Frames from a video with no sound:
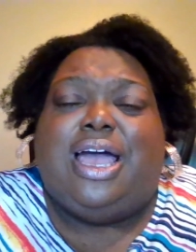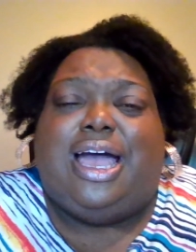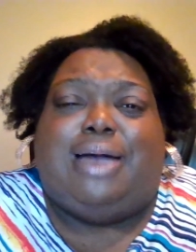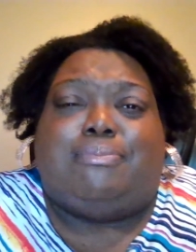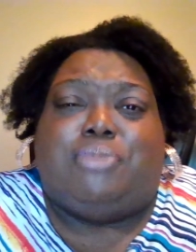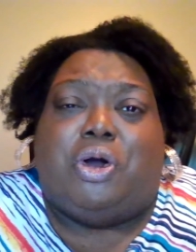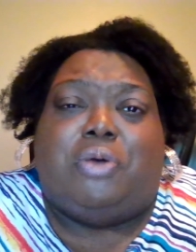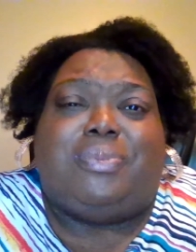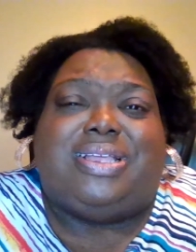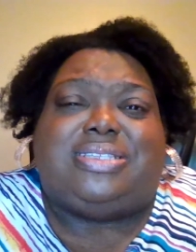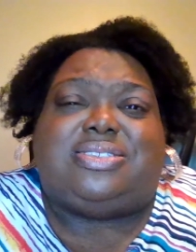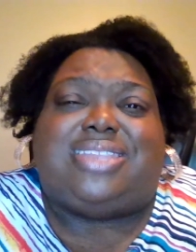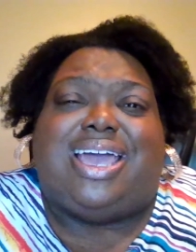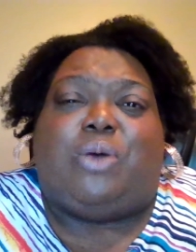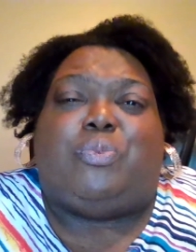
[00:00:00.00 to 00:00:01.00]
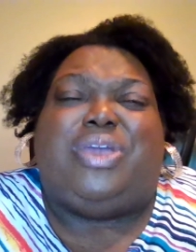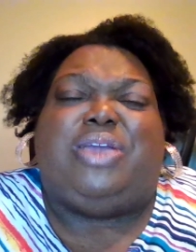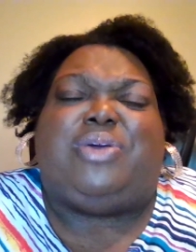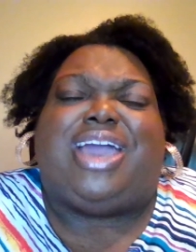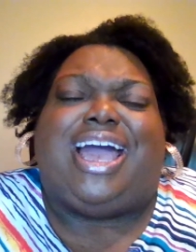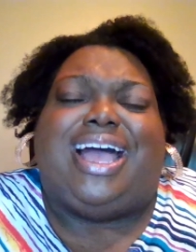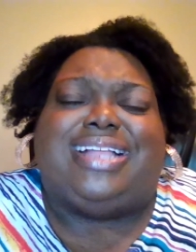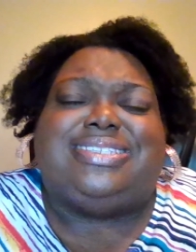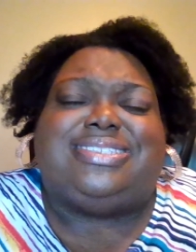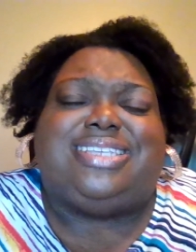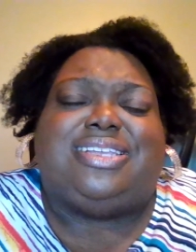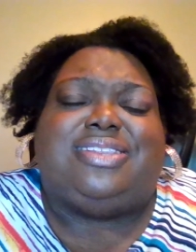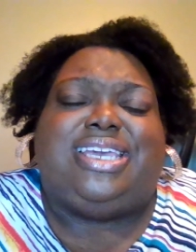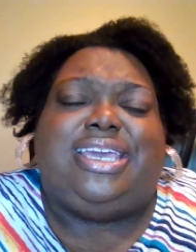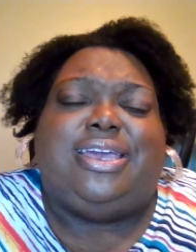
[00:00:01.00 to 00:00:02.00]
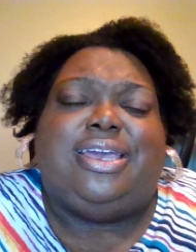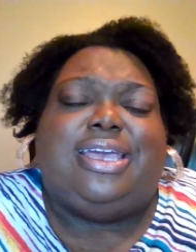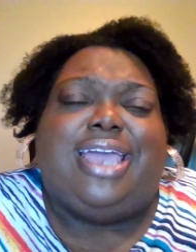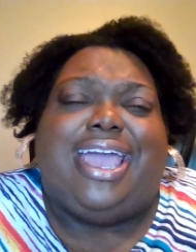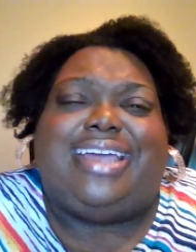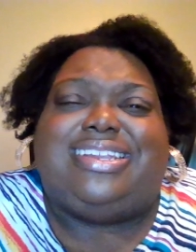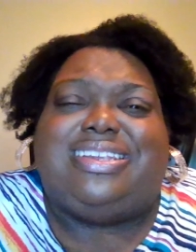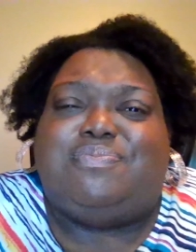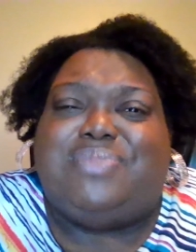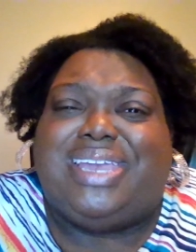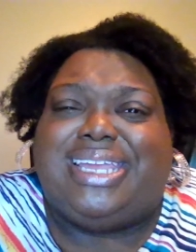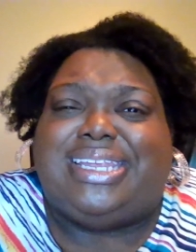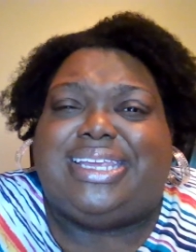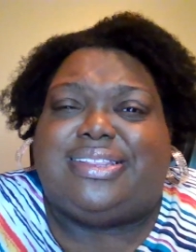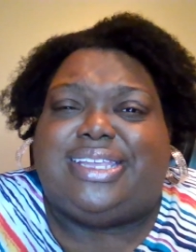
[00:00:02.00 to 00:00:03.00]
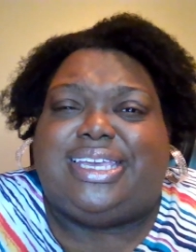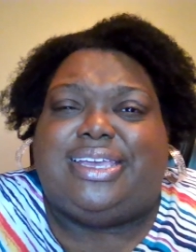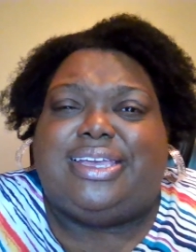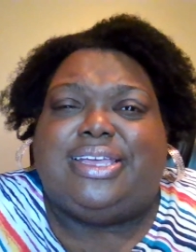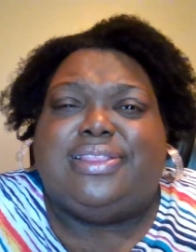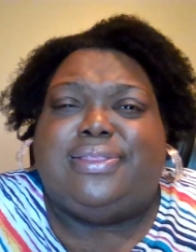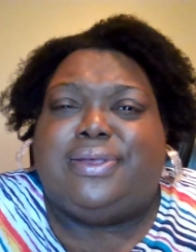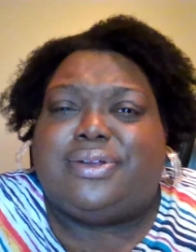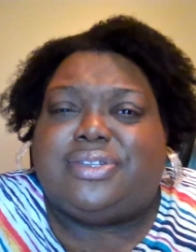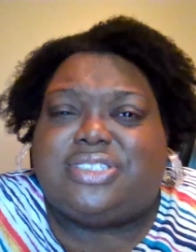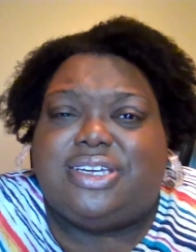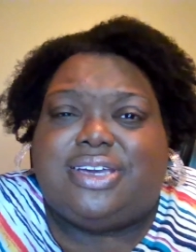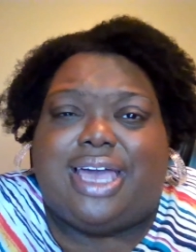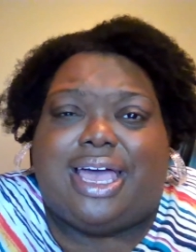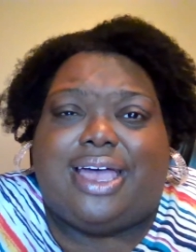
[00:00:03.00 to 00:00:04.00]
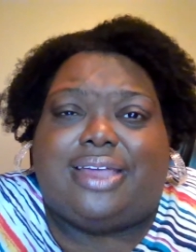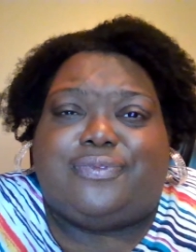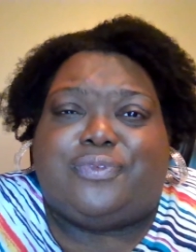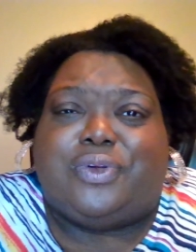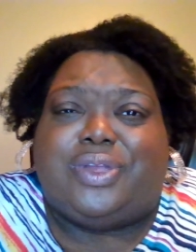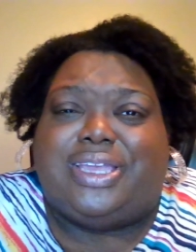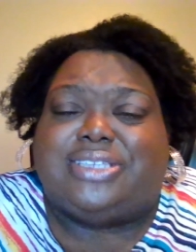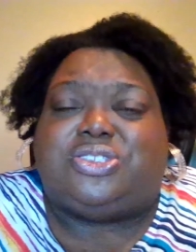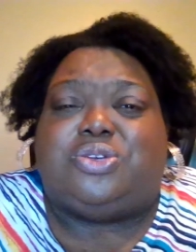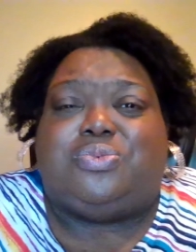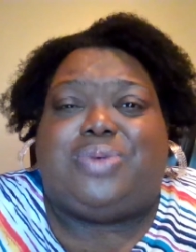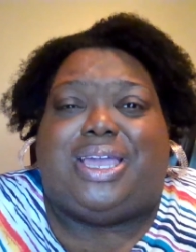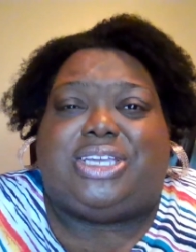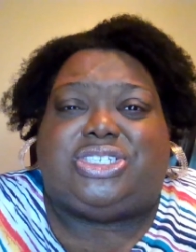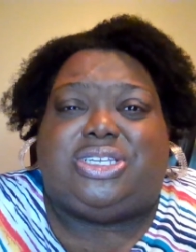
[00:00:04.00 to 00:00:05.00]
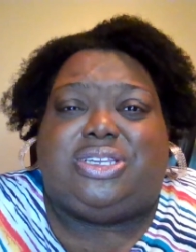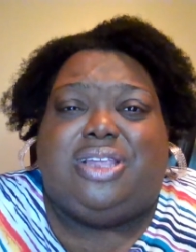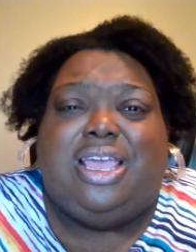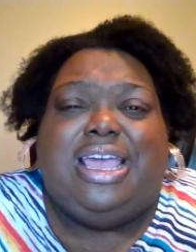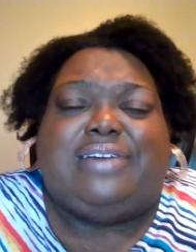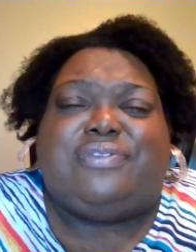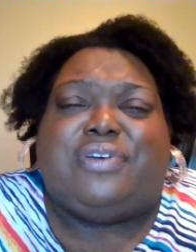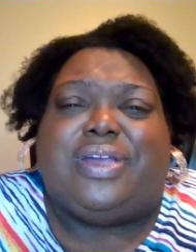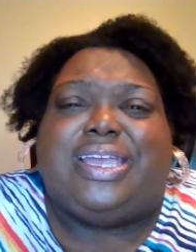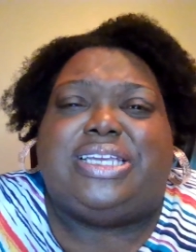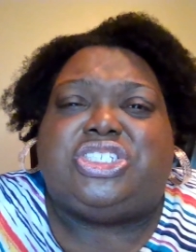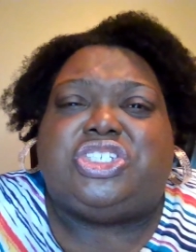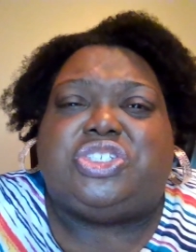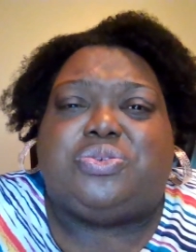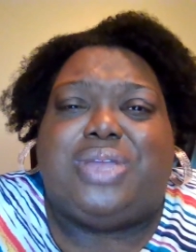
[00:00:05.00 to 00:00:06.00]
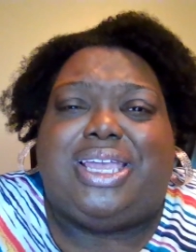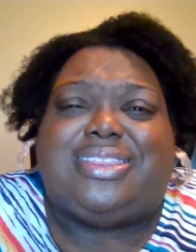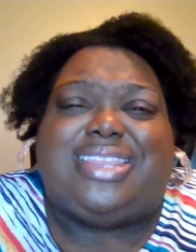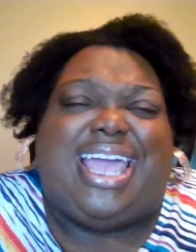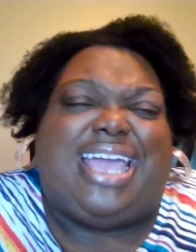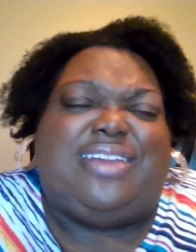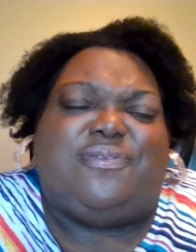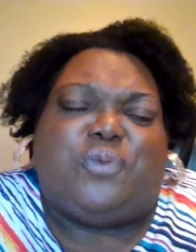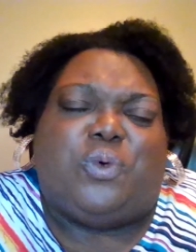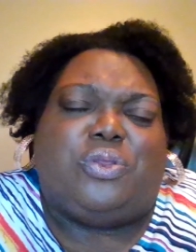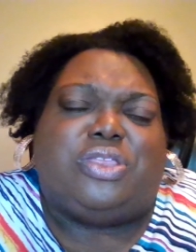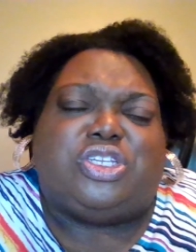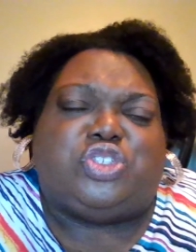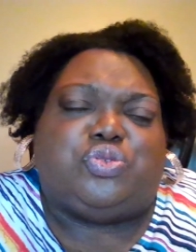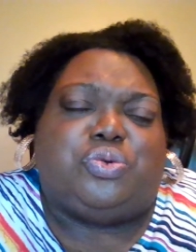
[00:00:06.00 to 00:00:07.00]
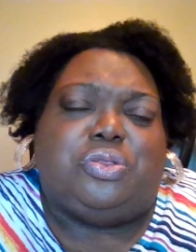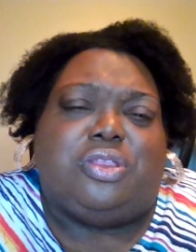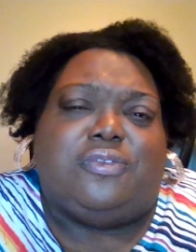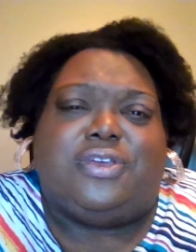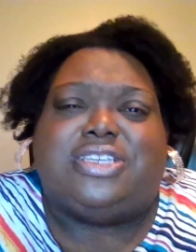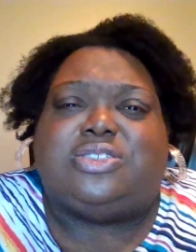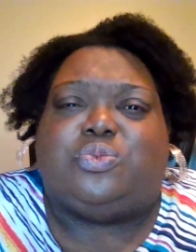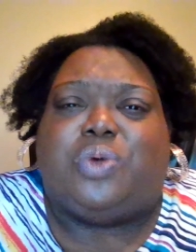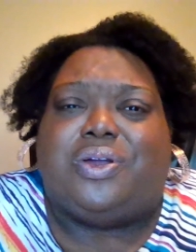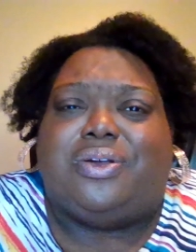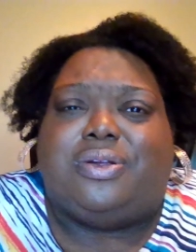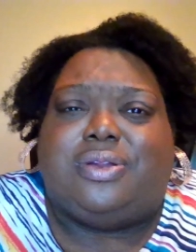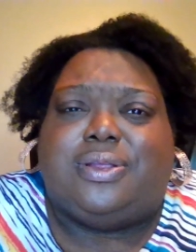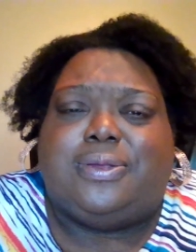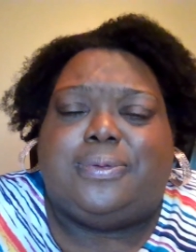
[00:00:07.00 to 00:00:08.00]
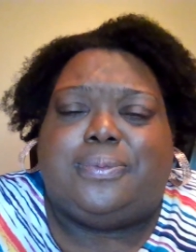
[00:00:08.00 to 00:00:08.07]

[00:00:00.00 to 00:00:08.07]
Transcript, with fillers: uh, moments that we constantly and immediately look to God for His direction, for His strength, and for the truth of His word.